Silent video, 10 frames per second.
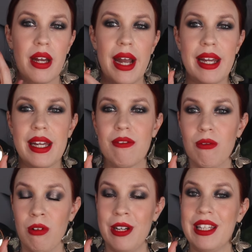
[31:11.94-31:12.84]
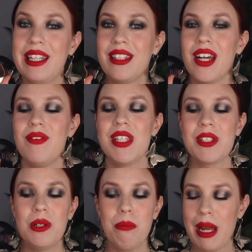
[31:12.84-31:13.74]
I really love
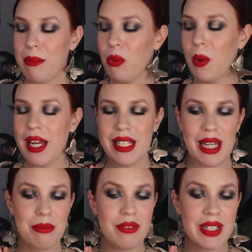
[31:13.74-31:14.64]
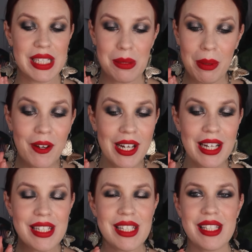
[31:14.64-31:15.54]
this whole paperweight type of
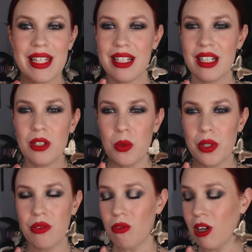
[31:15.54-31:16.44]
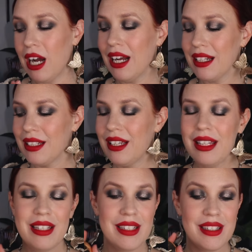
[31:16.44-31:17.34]
experience. It's like a golden rock.
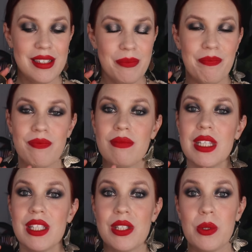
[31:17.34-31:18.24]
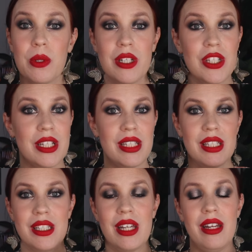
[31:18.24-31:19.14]
This is
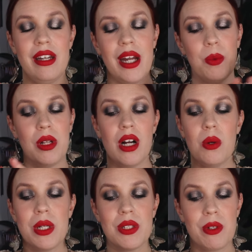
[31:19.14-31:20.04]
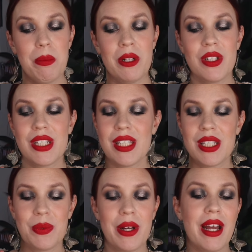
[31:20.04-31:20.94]
gorgeous. I will always repurchase
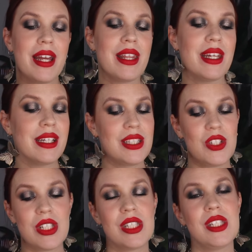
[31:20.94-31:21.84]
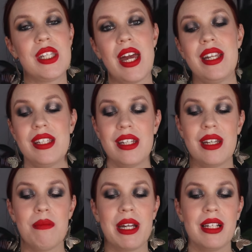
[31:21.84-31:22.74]
this one. I think it's just set
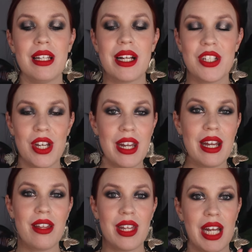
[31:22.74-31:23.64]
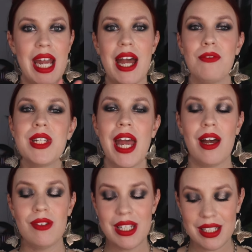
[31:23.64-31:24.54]
in my collection now that I have to
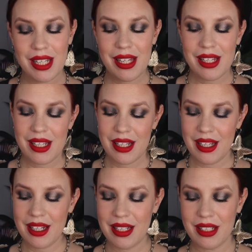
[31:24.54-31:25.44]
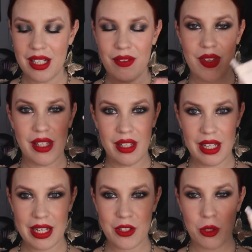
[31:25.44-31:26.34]
have it. And I love the
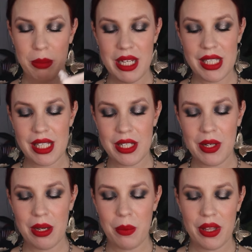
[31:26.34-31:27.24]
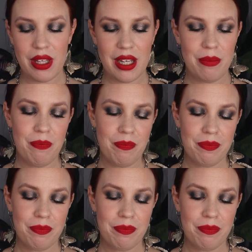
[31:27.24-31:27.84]
little extra piece that you get with it.